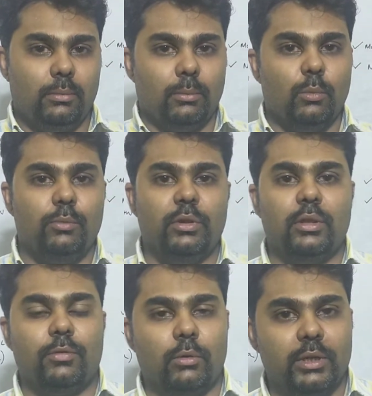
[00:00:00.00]
moves in the
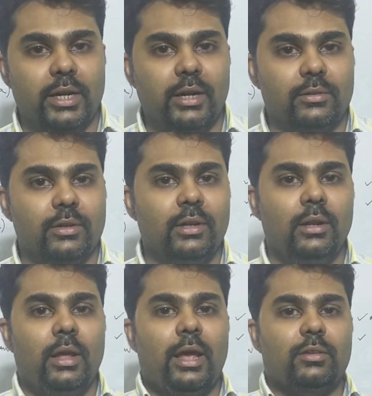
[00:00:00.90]
forward direction
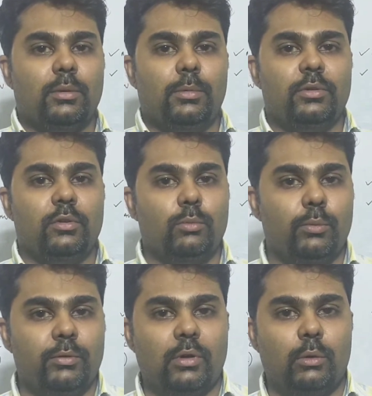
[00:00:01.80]
as the bus is
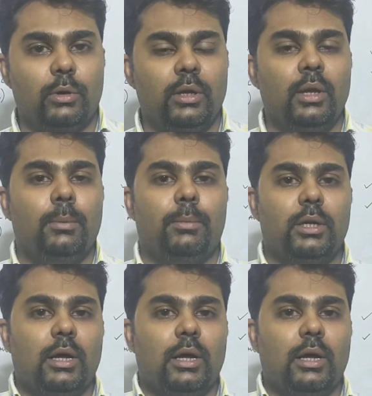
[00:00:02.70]
moving forward, but